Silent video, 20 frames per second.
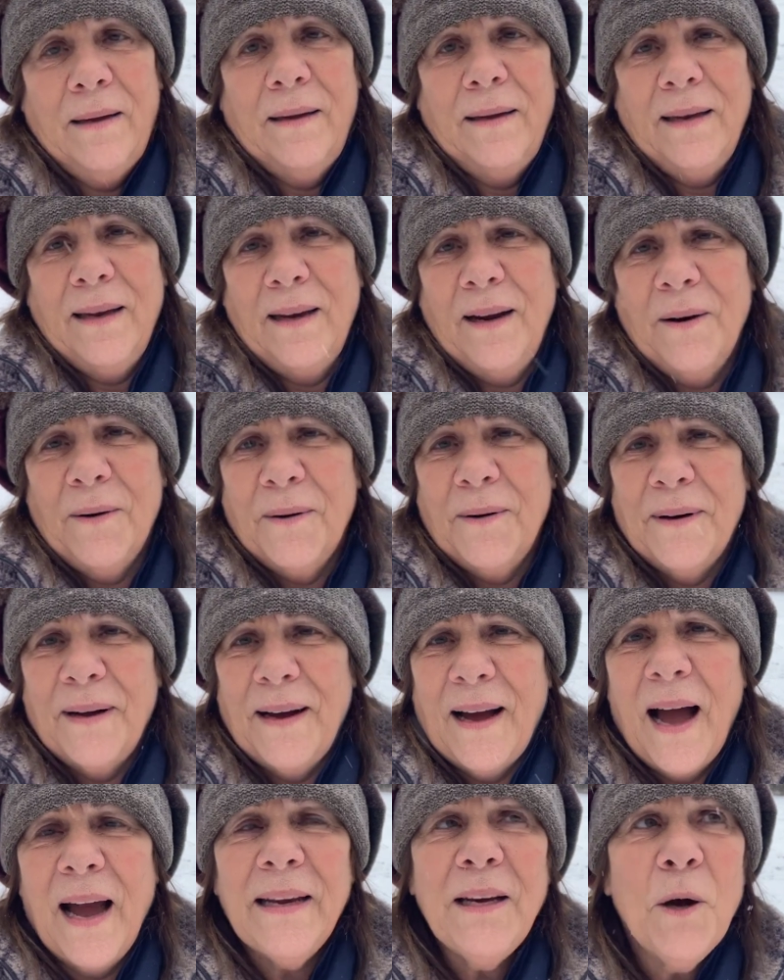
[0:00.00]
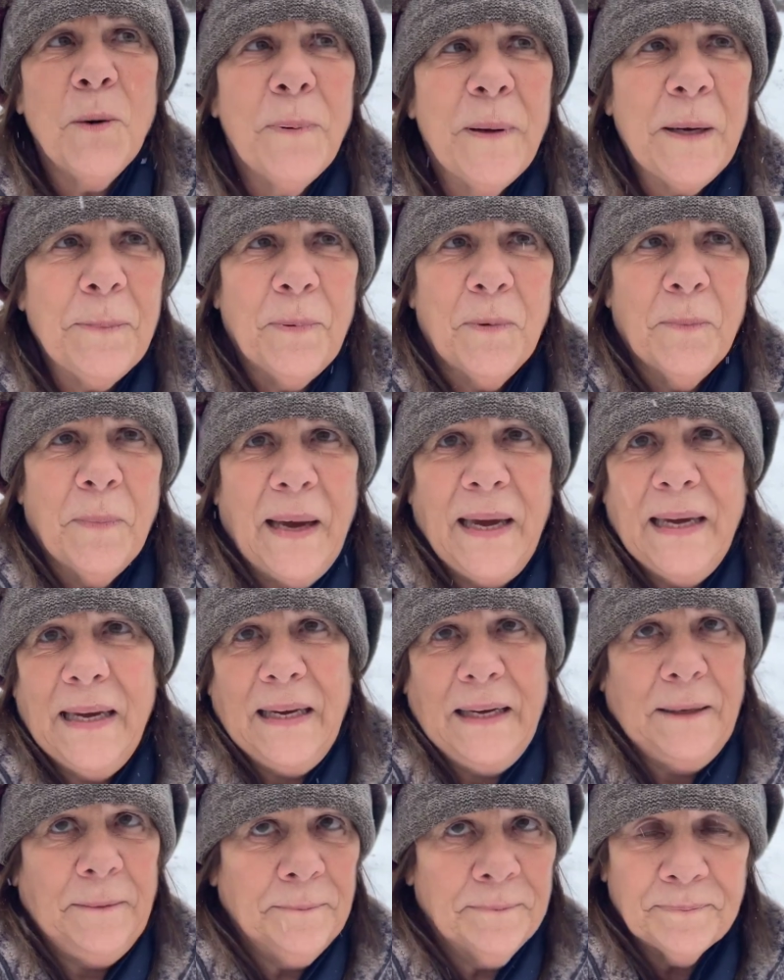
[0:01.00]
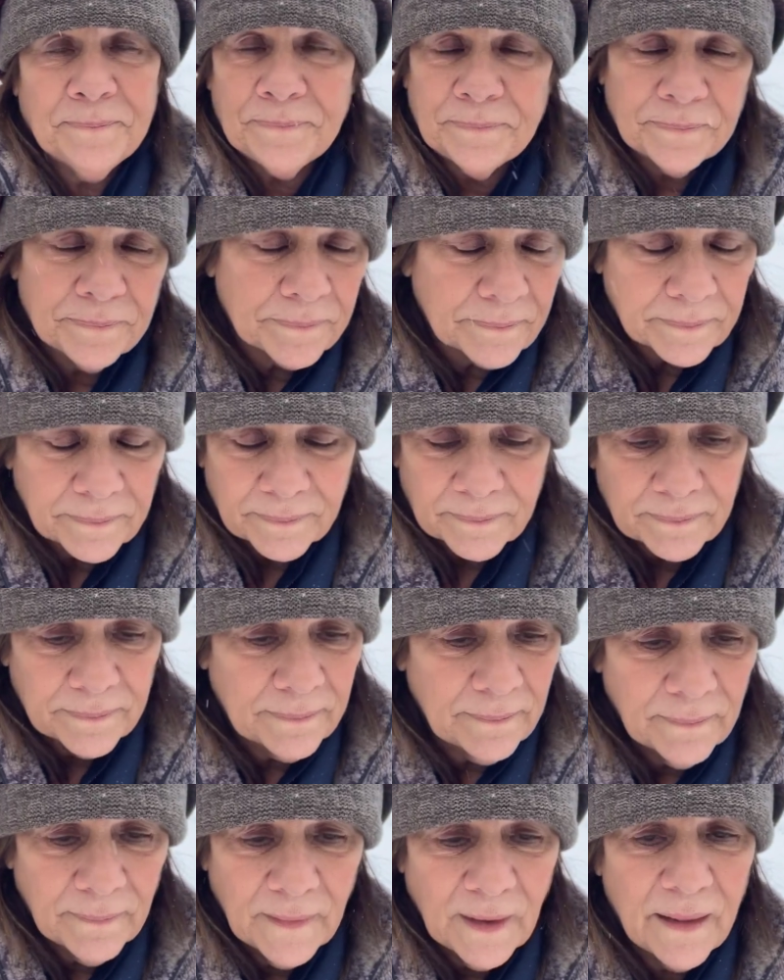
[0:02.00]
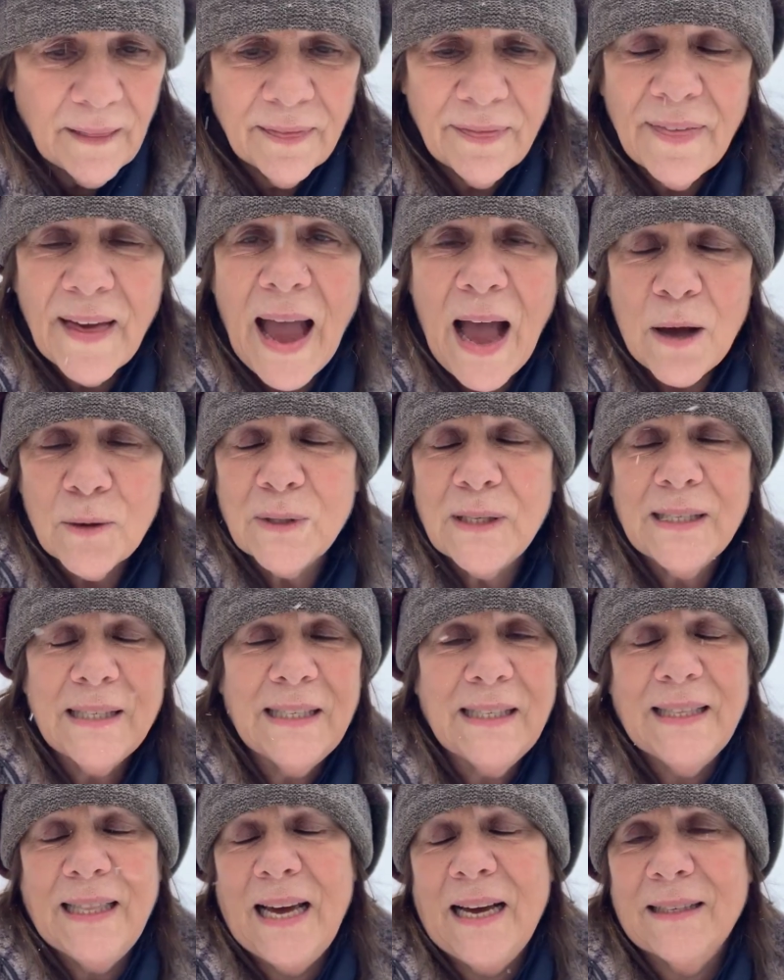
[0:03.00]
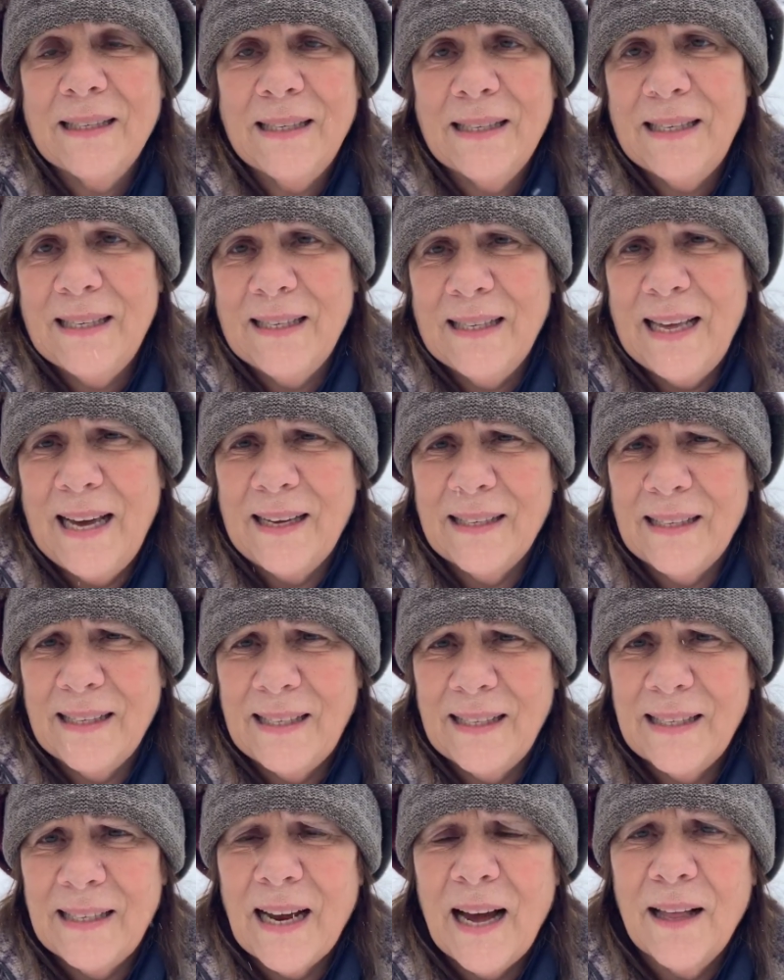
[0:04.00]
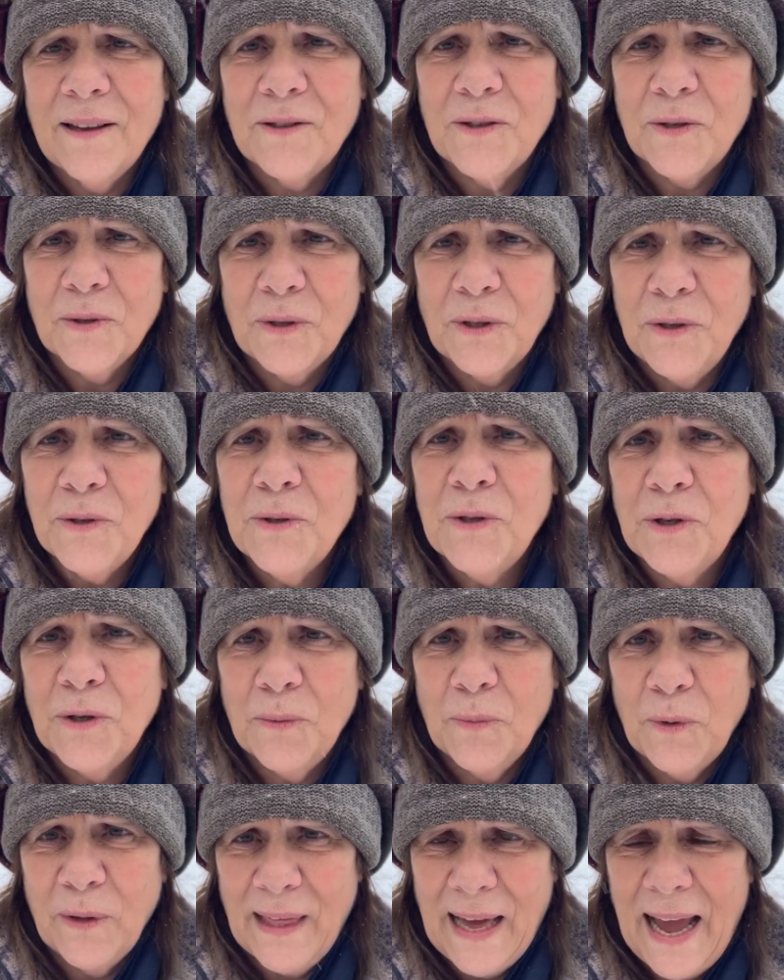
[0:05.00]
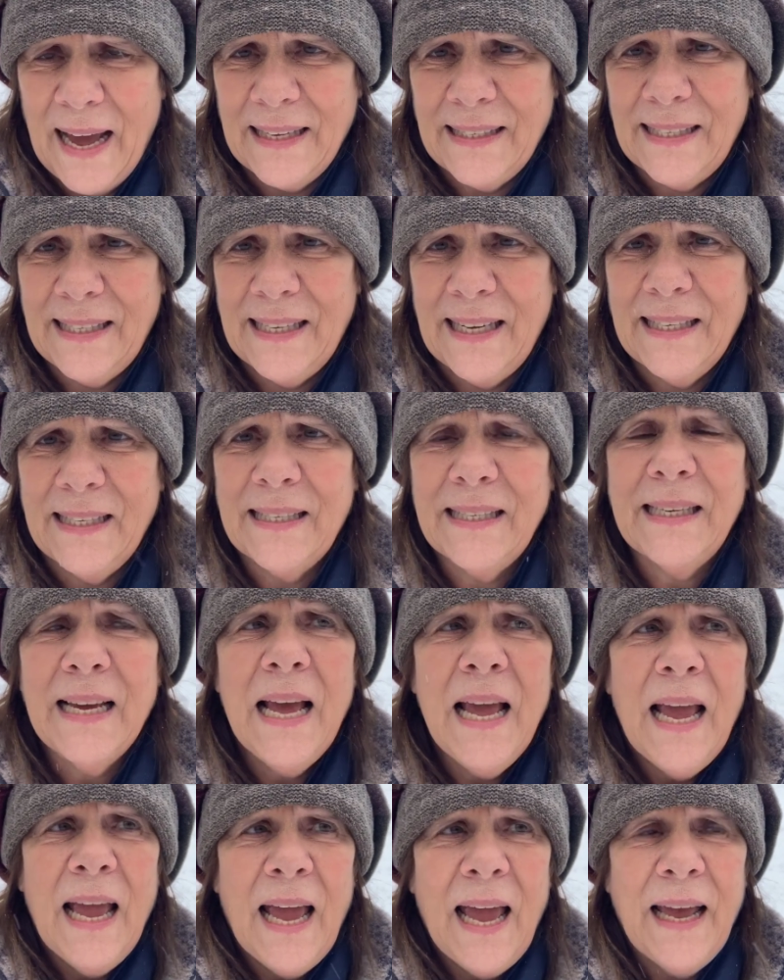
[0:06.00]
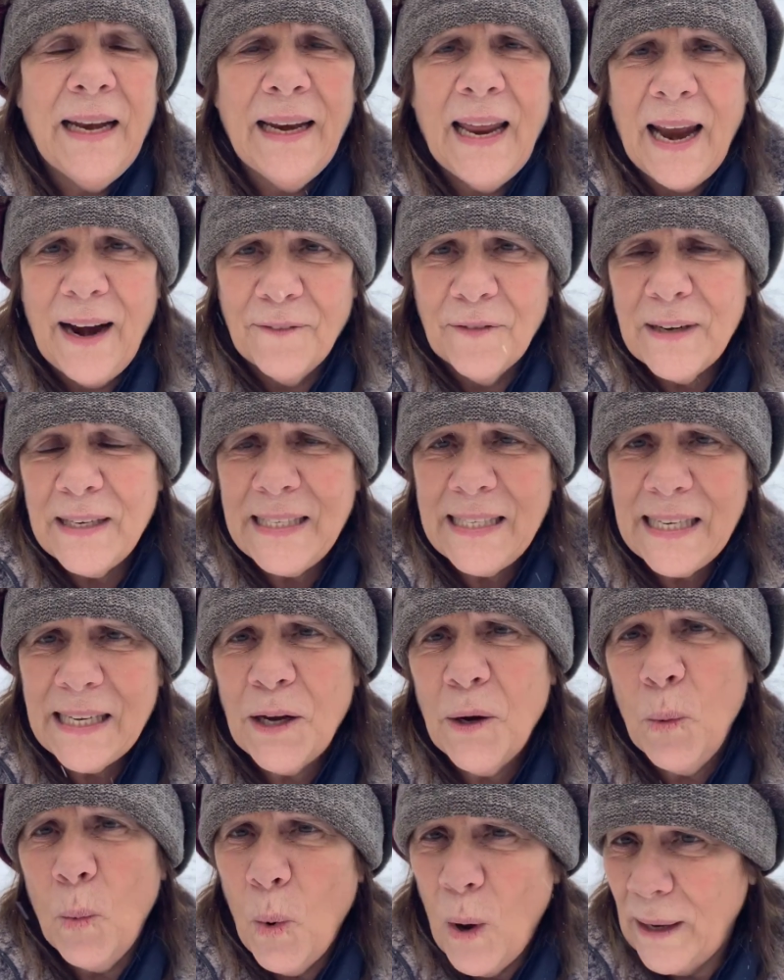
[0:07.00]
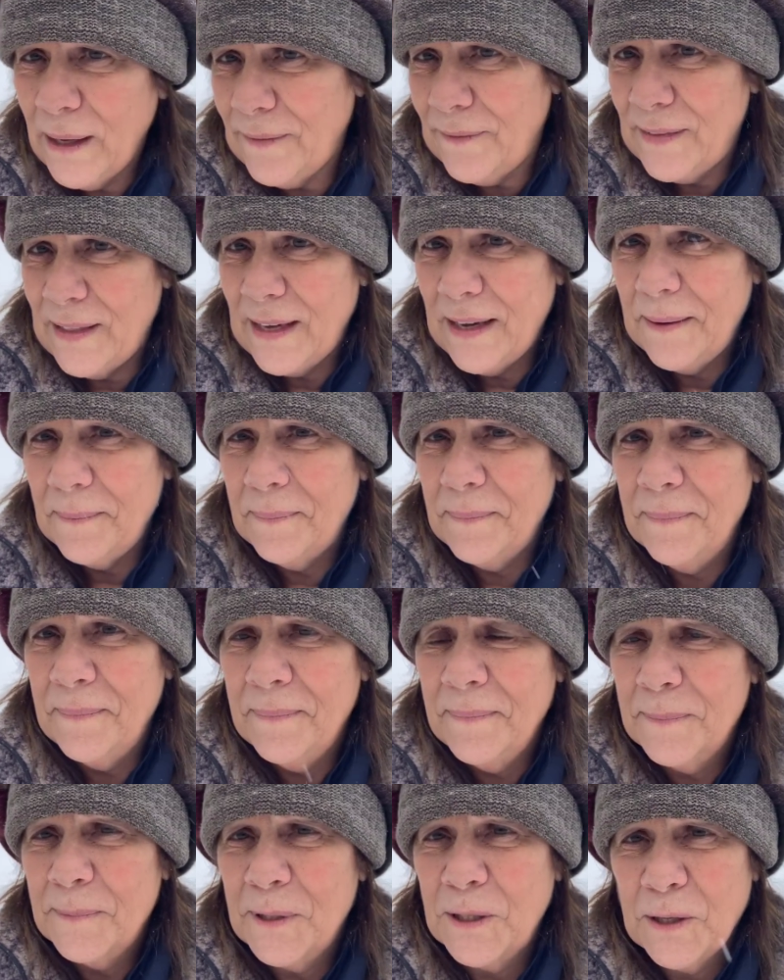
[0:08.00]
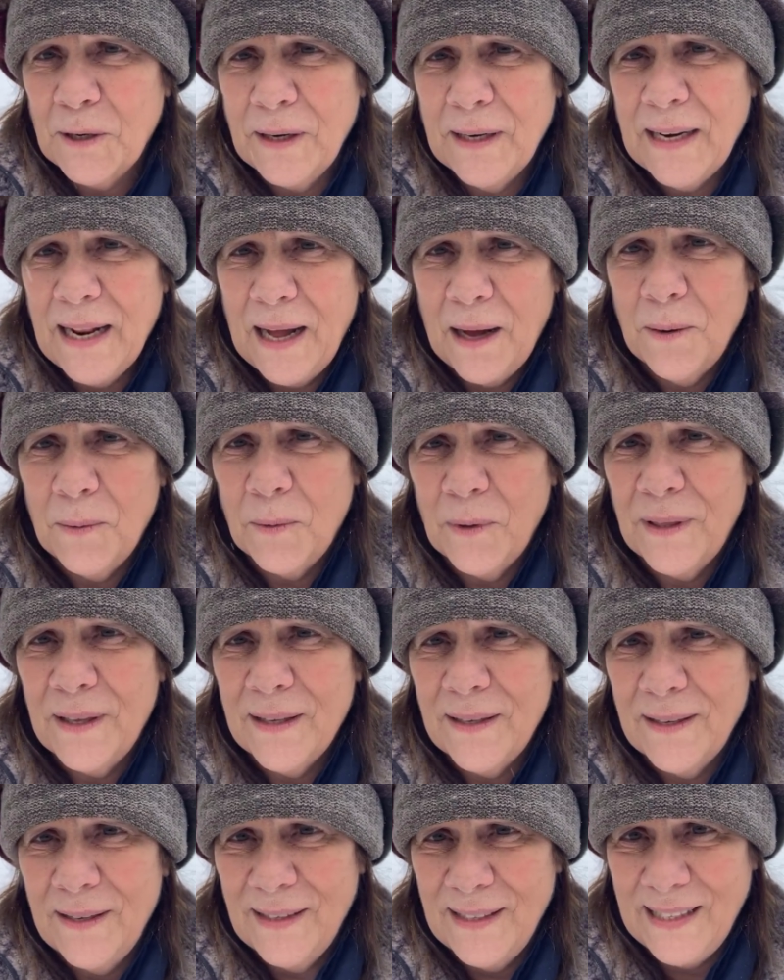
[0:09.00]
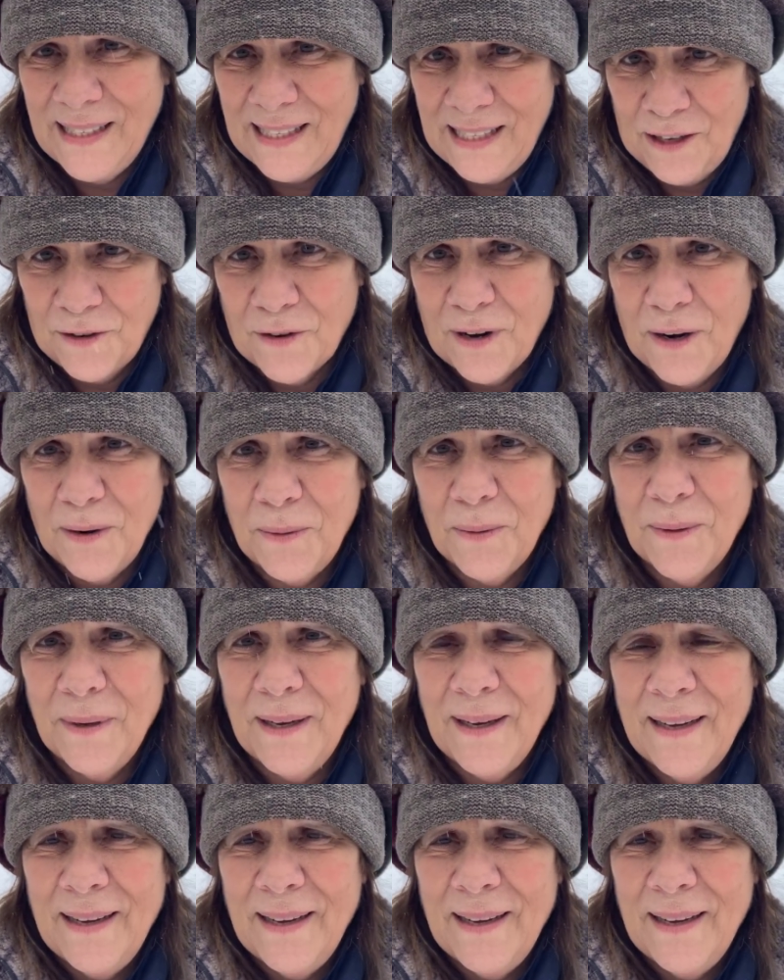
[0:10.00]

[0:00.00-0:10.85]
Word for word: you know, I know people making thousands and thousands and thousands of dollars on YouTube with AdSense, and every single one of them started out with a zero.